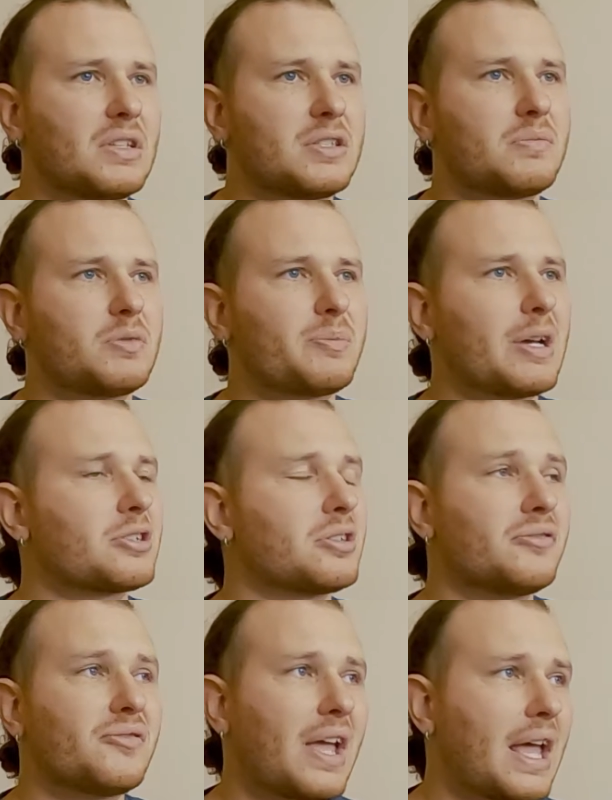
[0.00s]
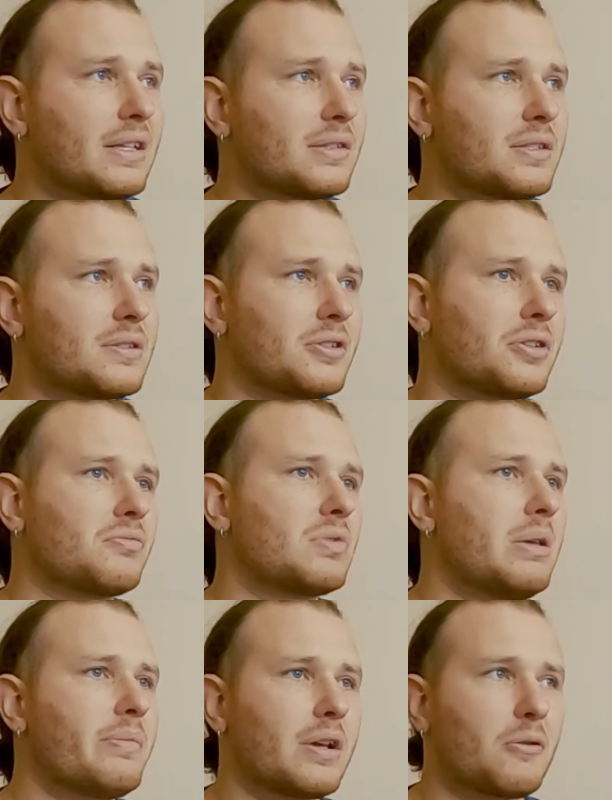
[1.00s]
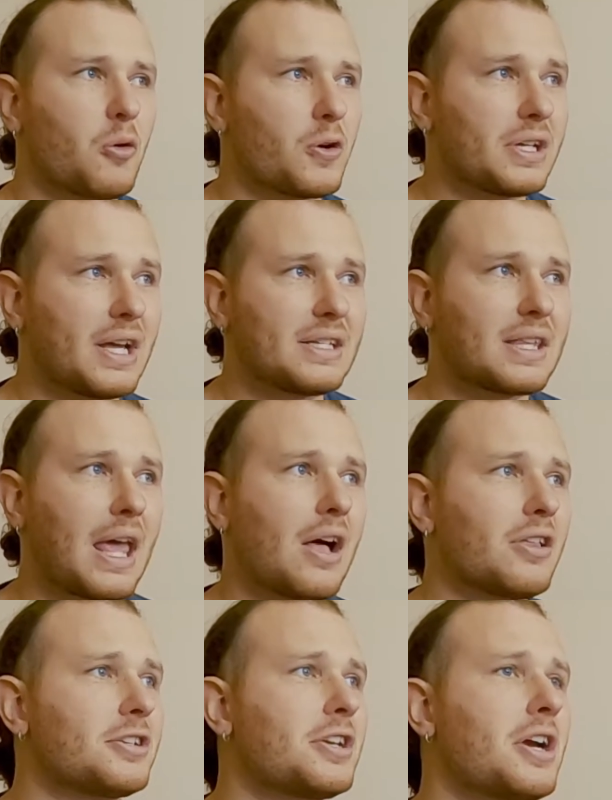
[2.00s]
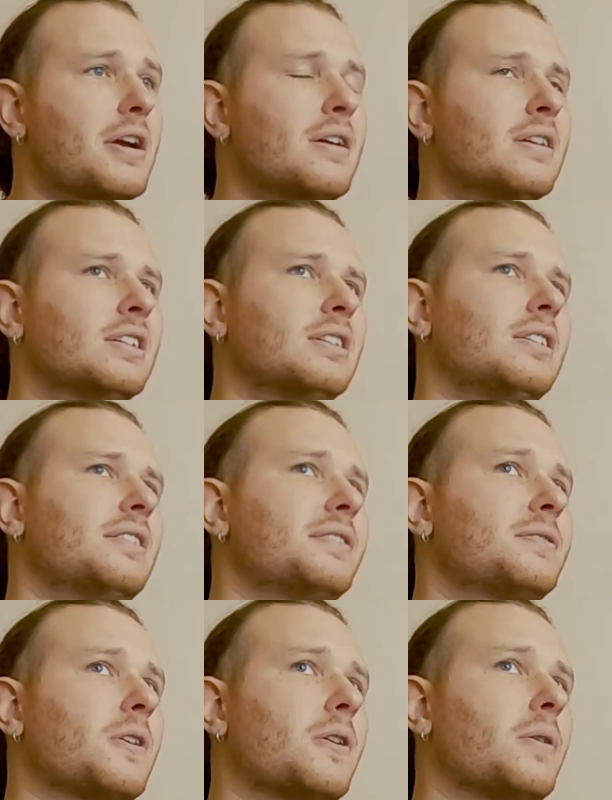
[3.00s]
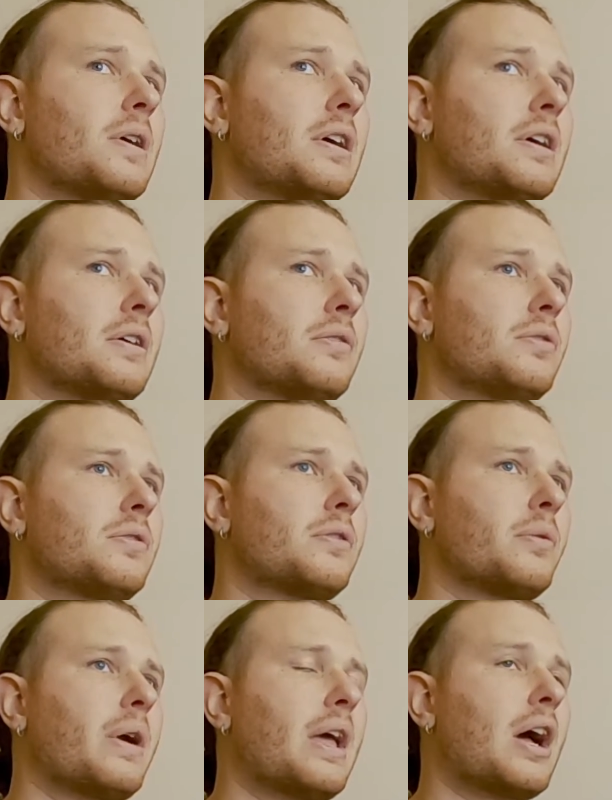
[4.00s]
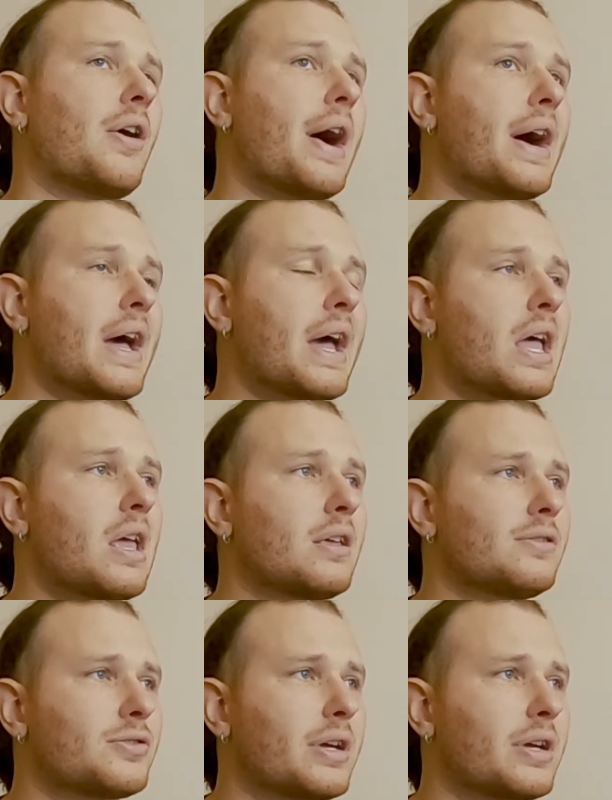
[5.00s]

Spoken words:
special events or keeping an organized calendar. So the way how I